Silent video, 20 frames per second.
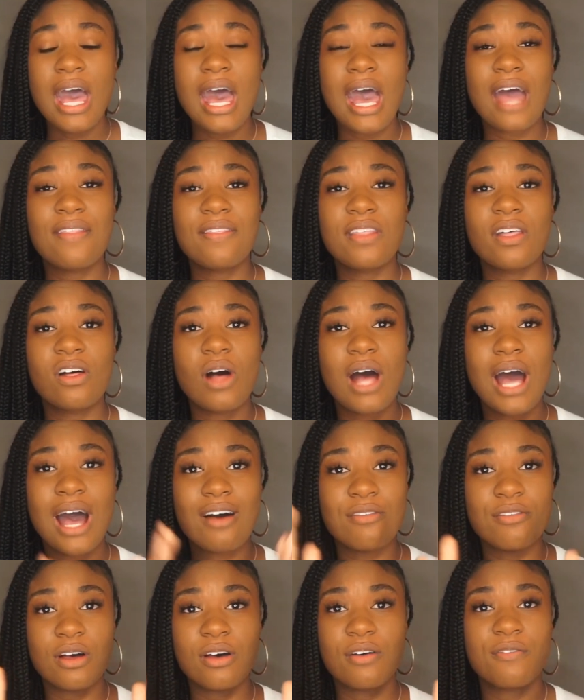and they'll
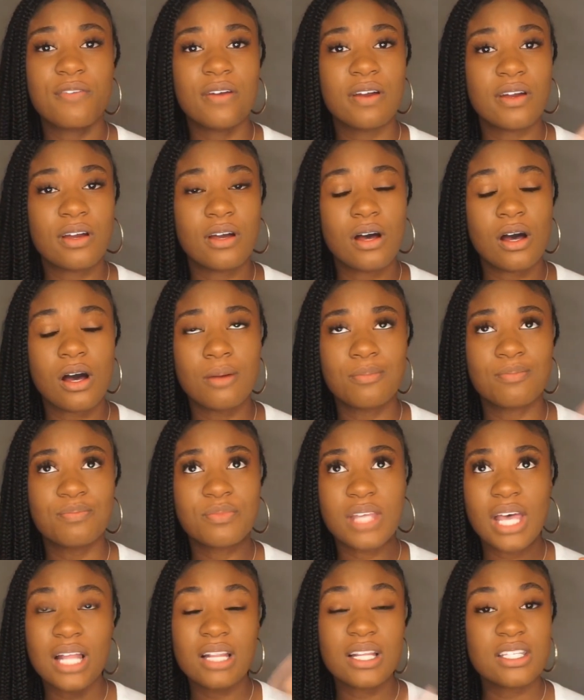have
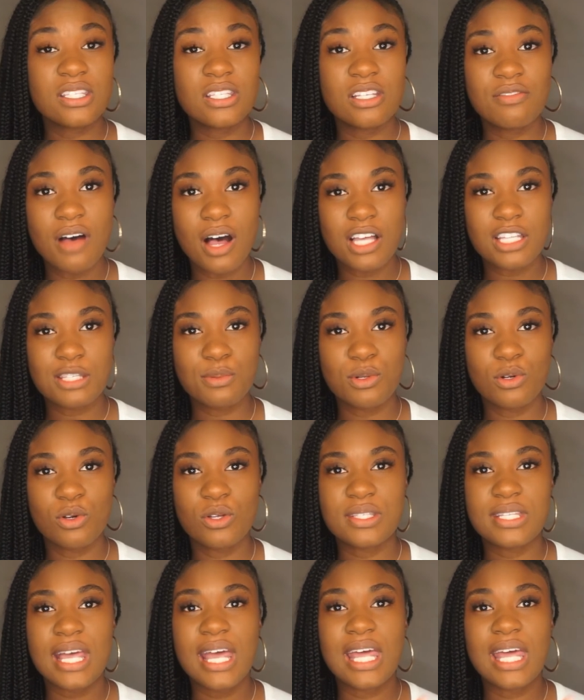a list of hospitals,